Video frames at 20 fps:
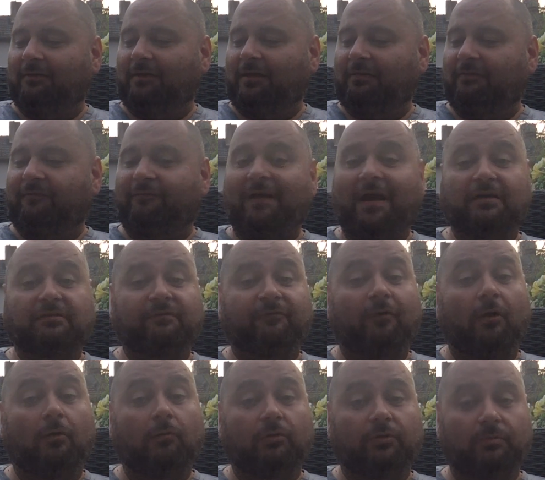fast
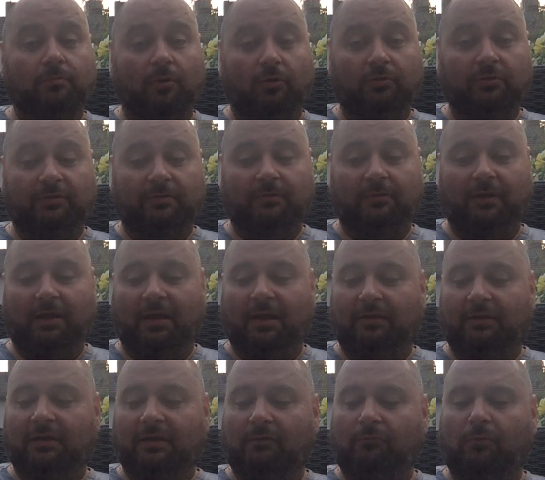forward mode,
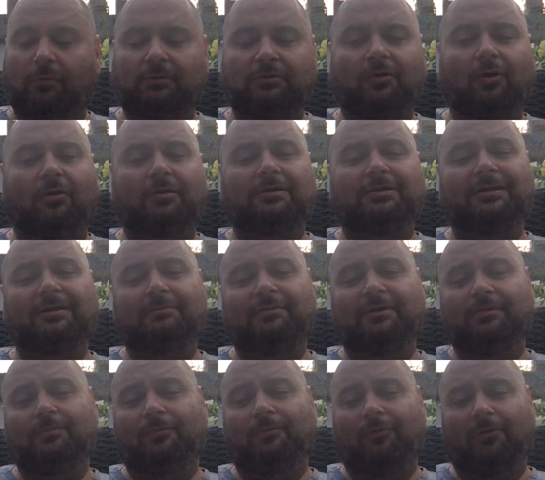and then we will talk a little
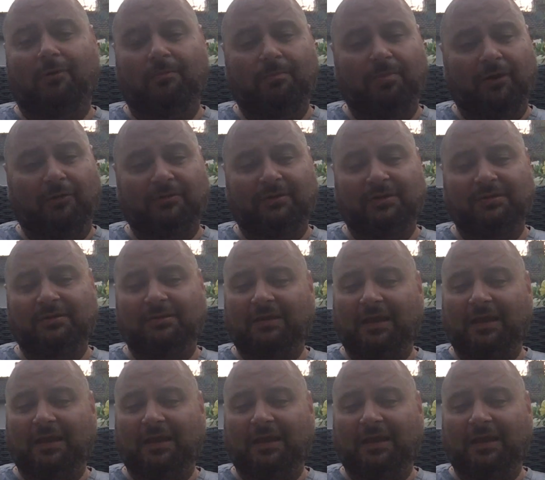bit more about this